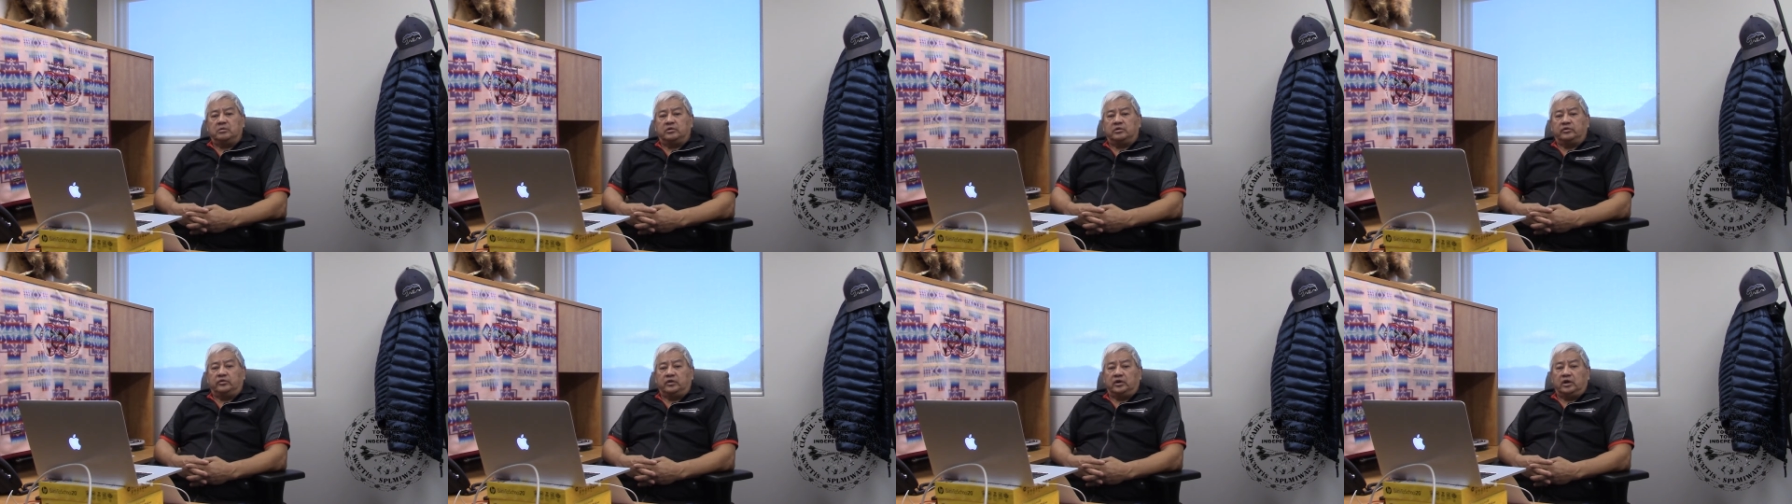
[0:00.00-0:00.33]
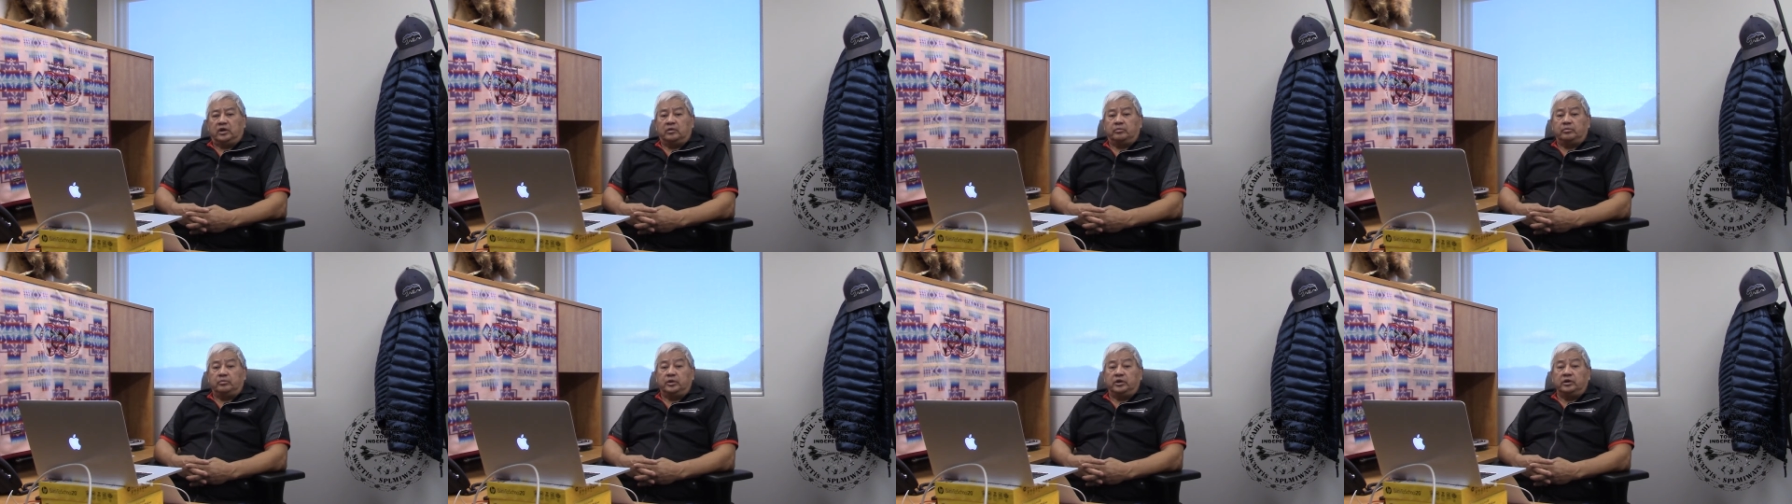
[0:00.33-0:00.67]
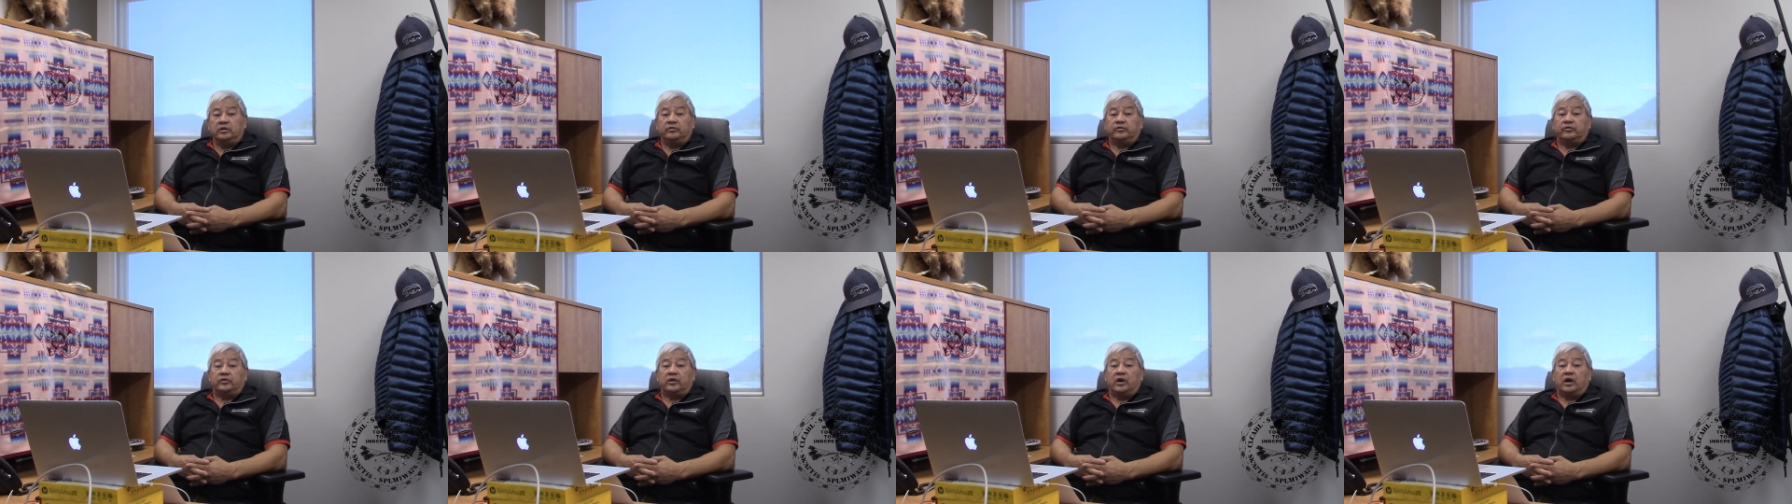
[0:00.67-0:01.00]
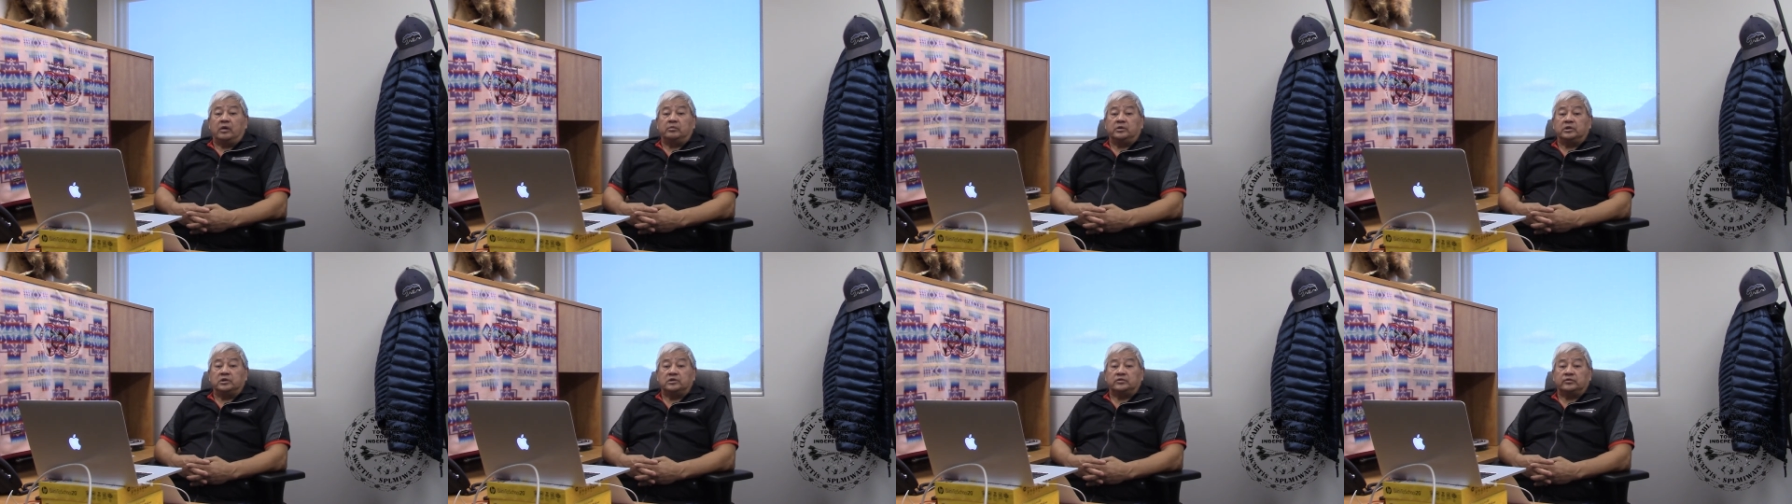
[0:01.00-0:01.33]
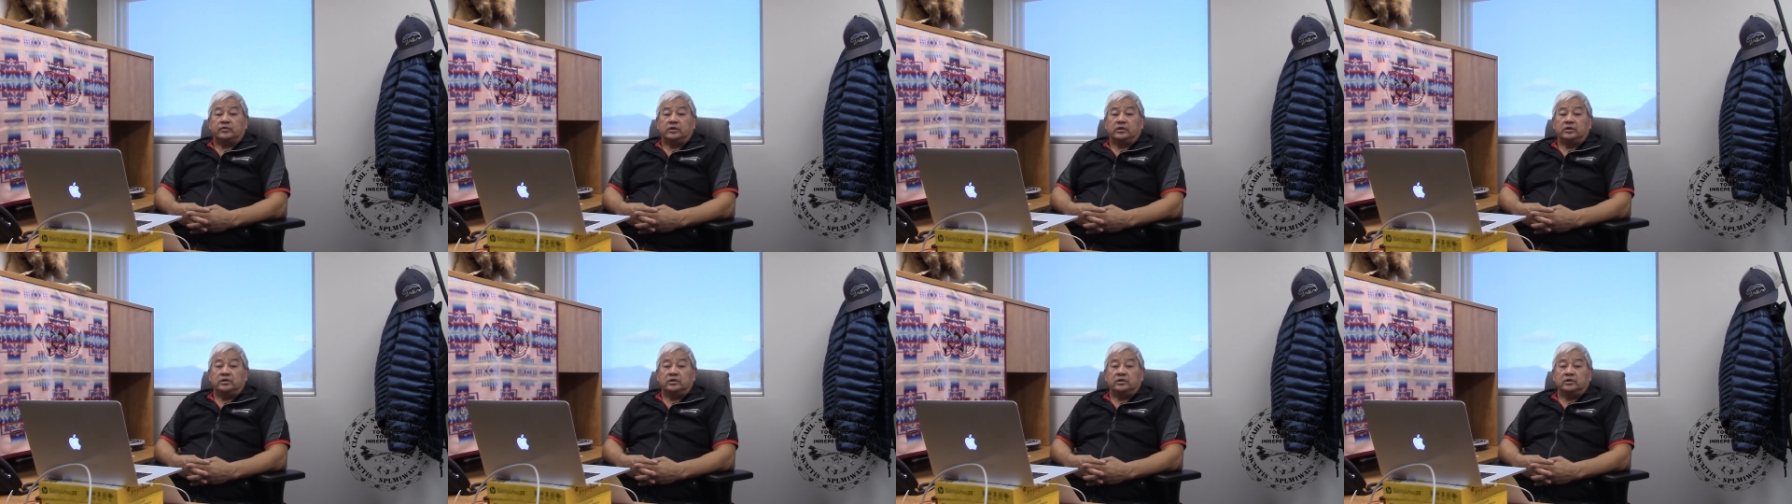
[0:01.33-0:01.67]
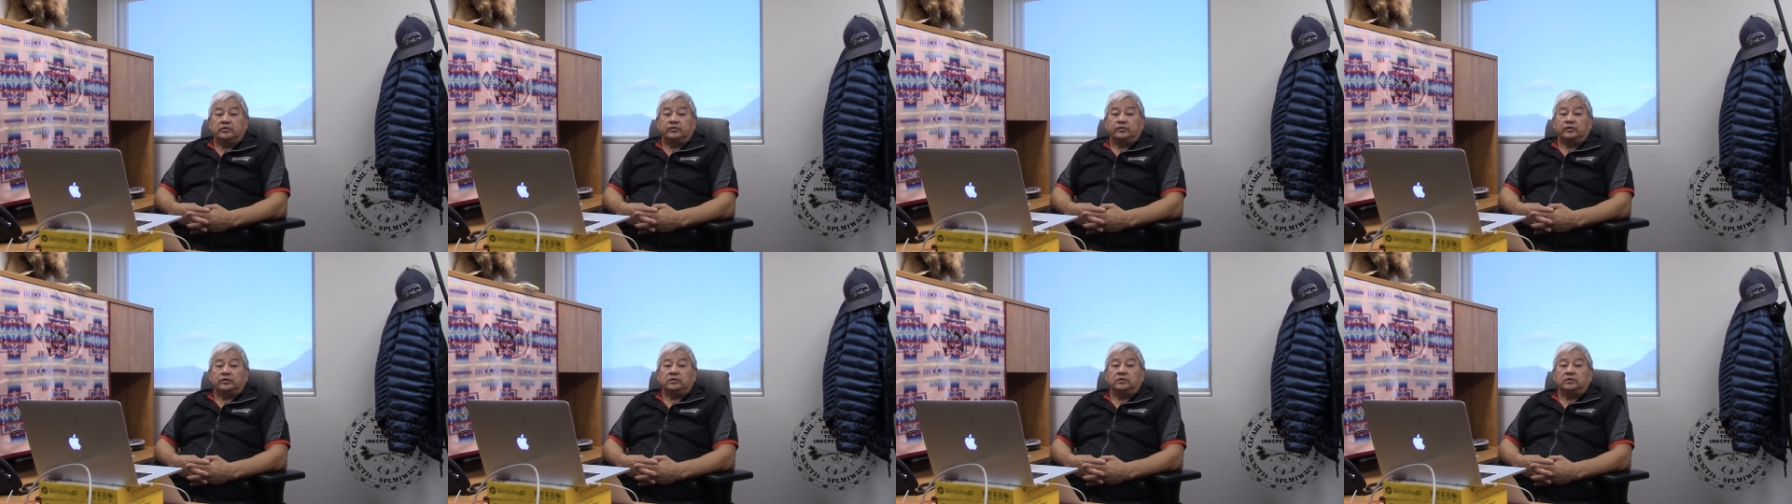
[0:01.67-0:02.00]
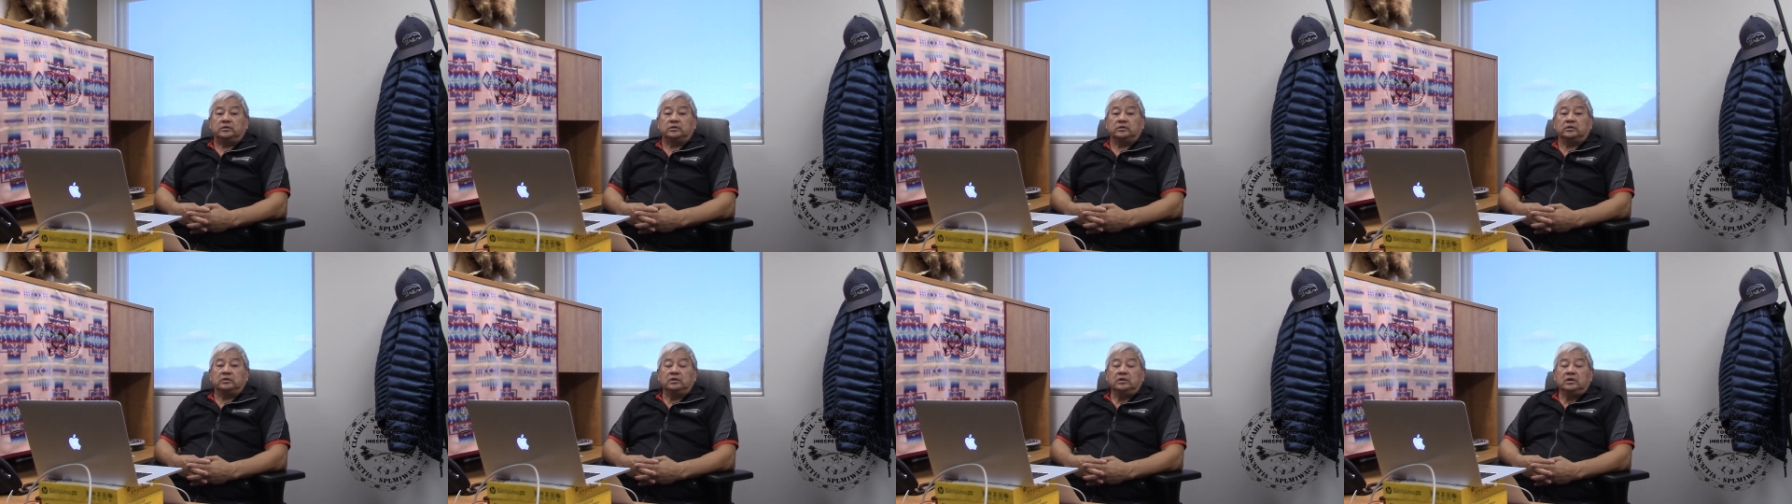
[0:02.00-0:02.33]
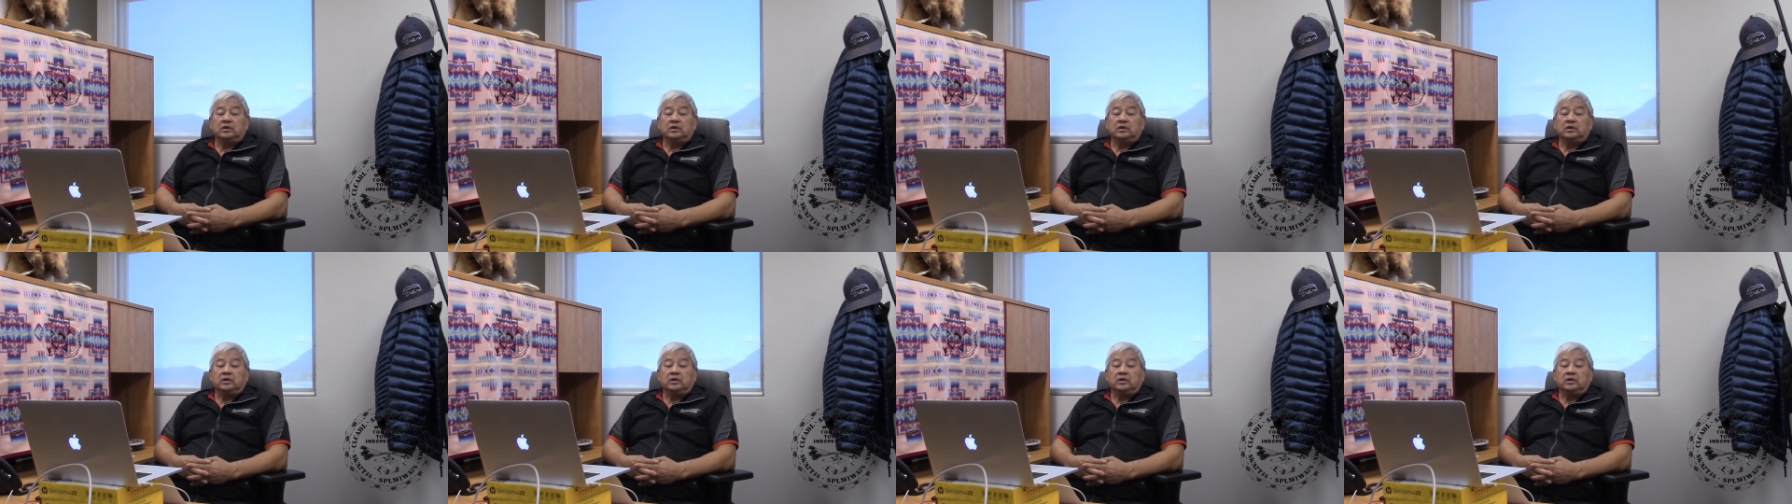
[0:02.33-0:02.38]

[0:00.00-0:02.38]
If you've got a big family, it's very difficult